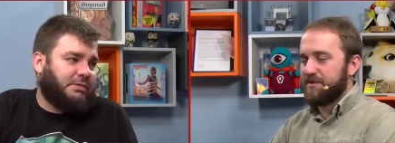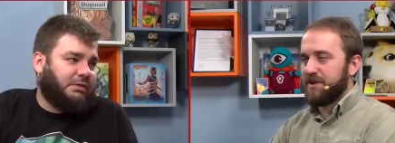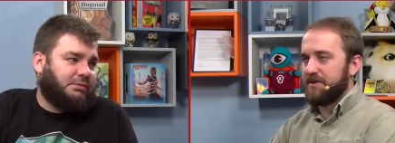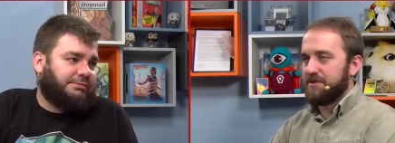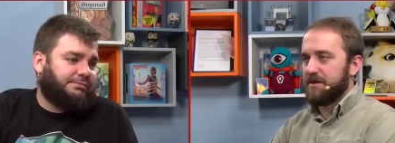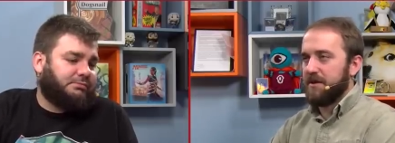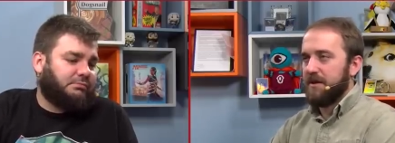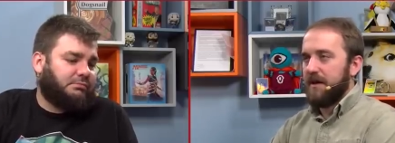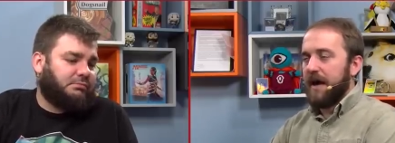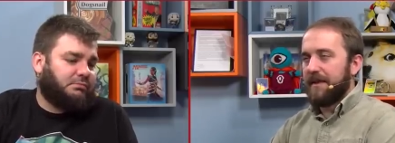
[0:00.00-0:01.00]
Speaker 1: changer.
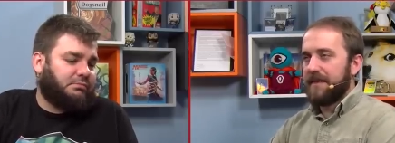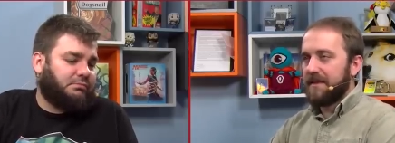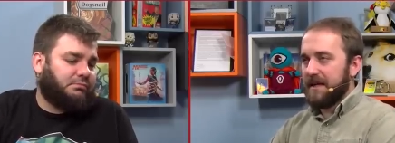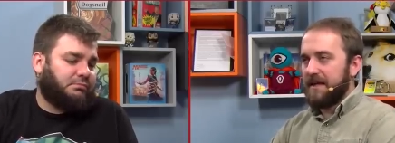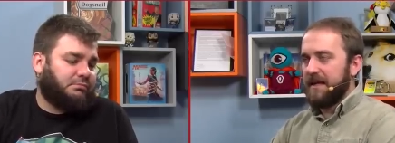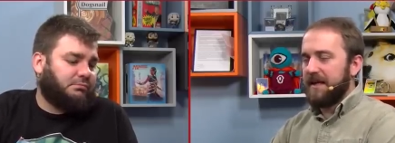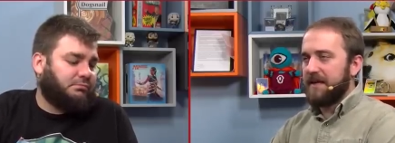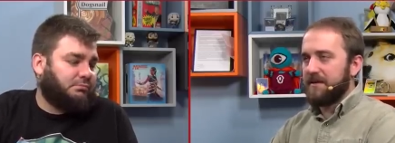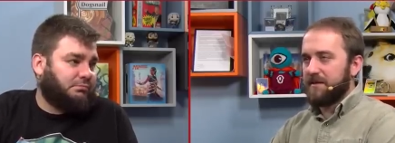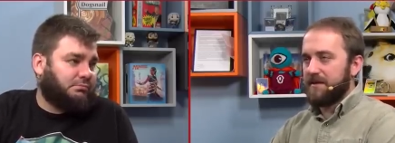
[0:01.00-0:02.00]
I think they
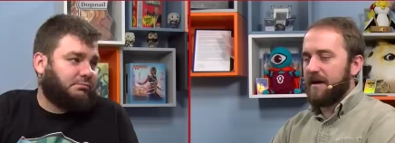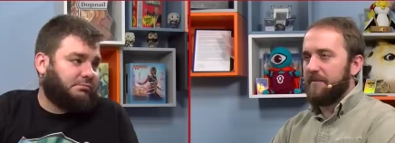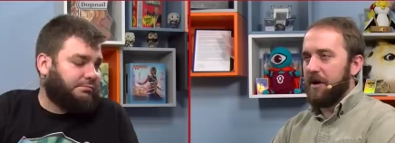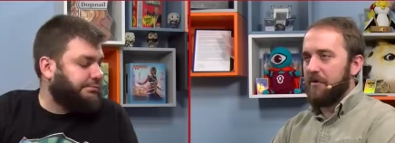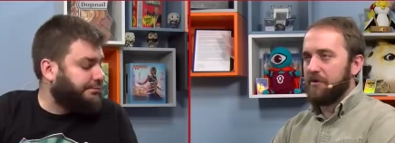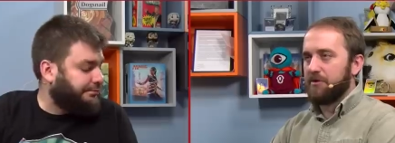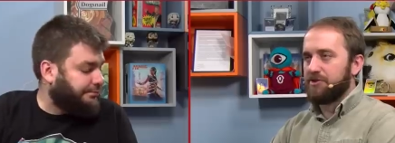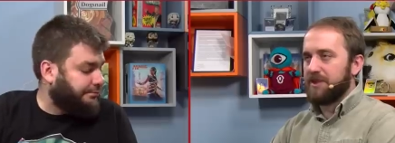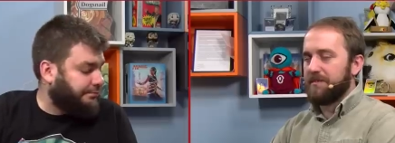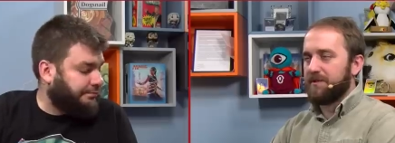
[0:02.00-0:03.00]
need some other
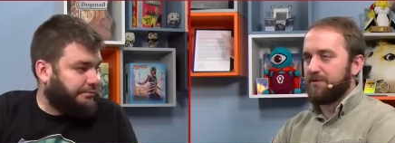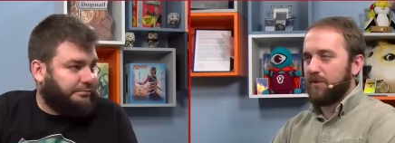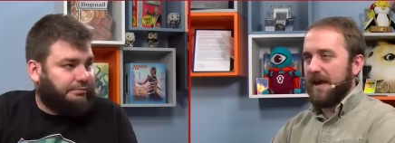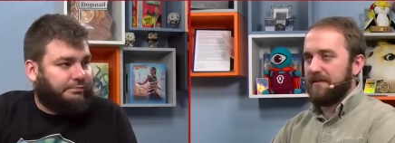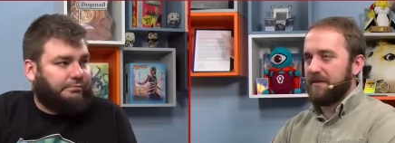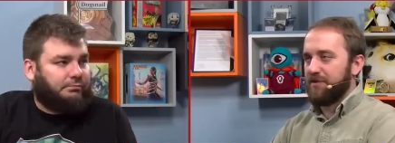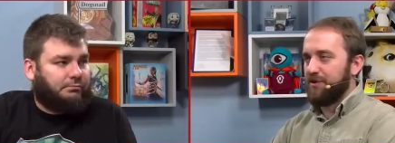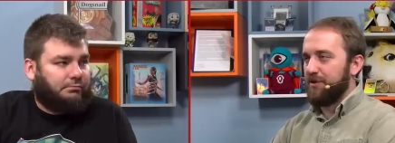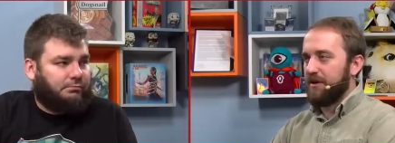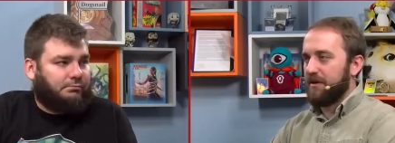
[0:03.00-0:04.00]
cheap threat that's
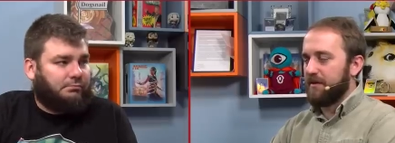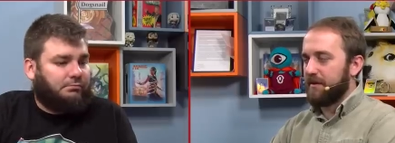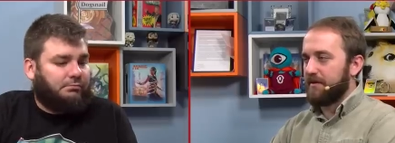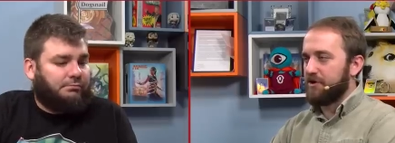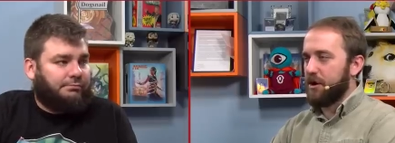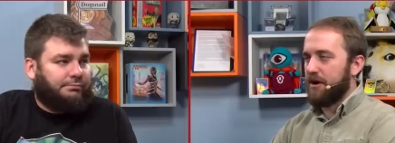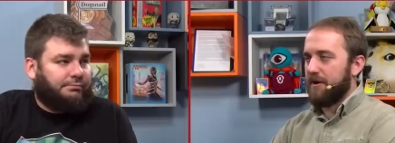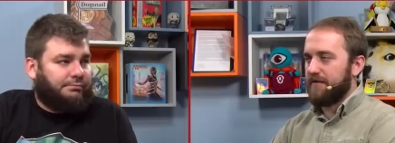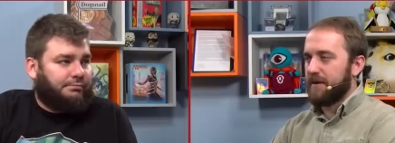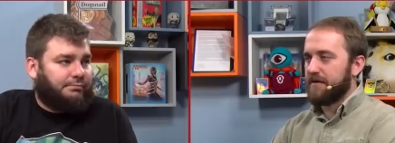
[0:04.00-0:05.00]
good. Like Dark
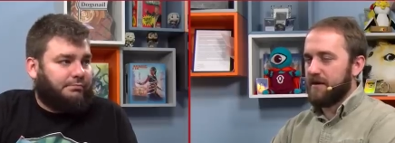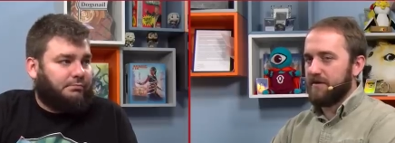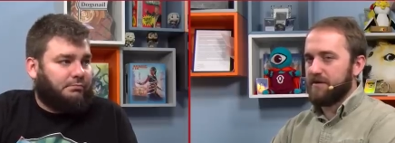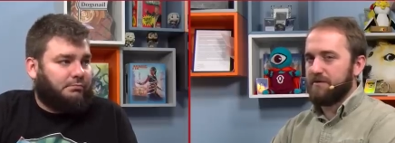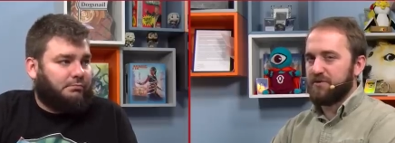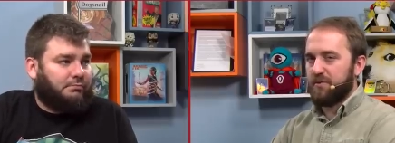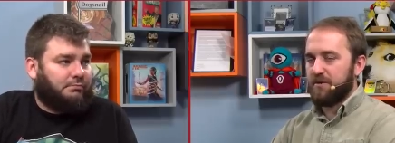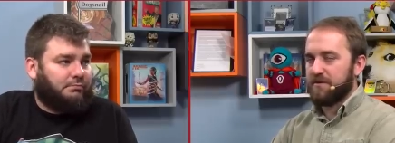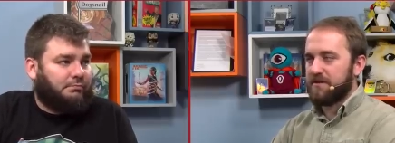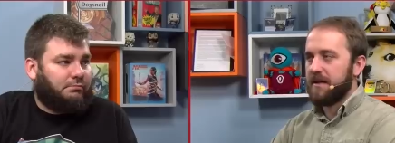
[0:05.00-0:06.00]
Confidant has gotten so much
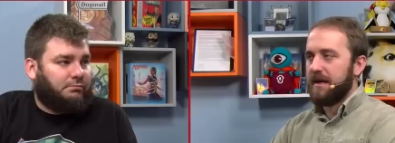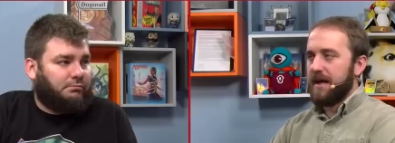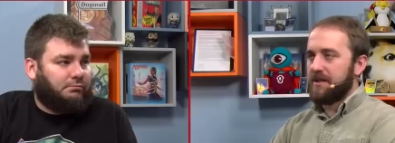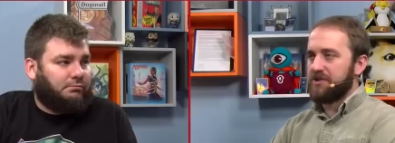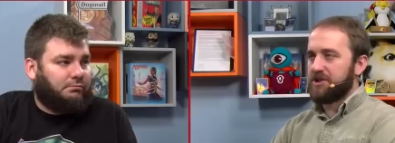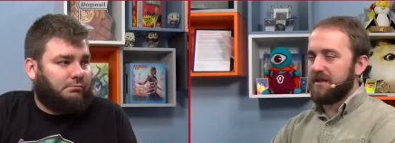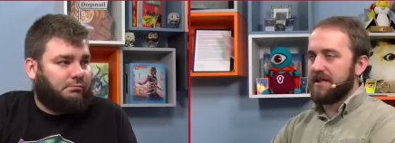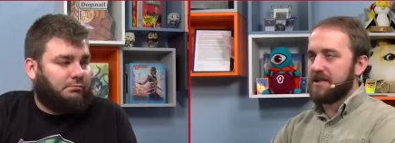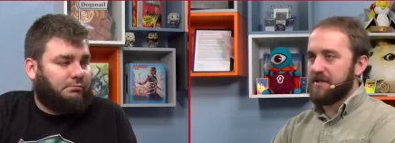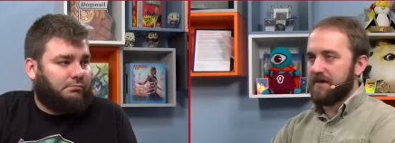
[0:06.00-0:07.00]
worse, and the Jund
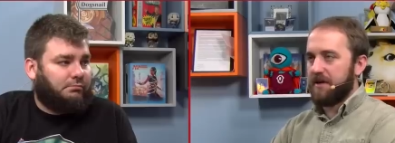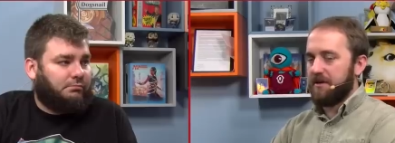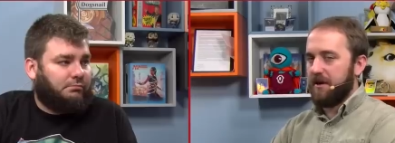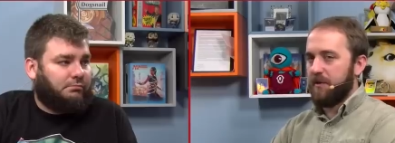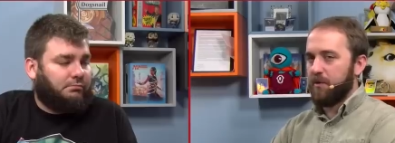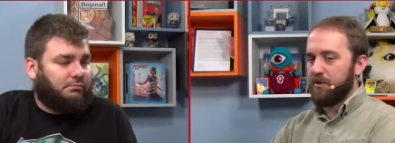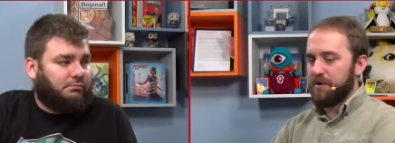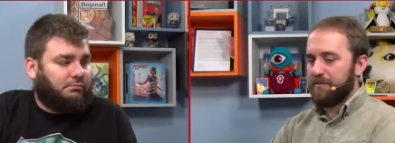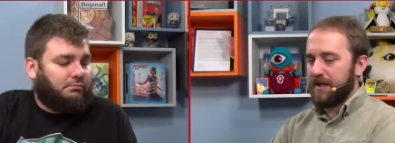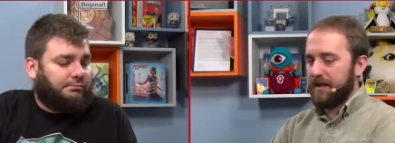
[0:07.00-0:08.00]
decks have gotten a lot worse
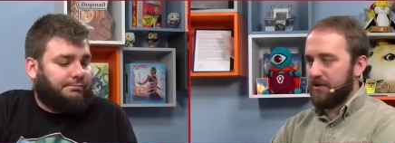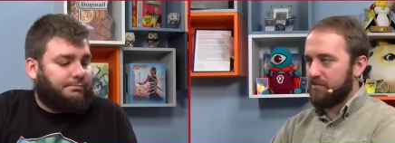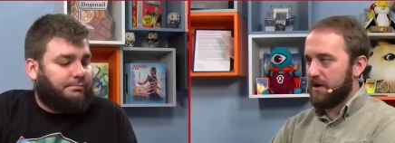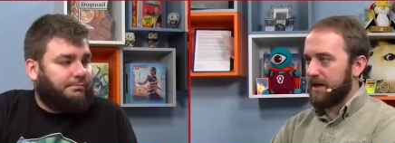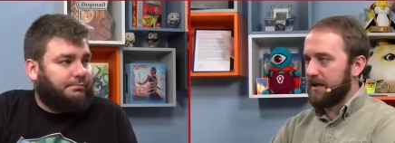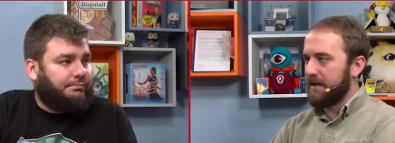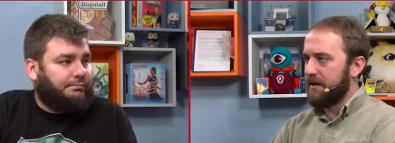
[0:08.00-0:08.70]
at being grindy.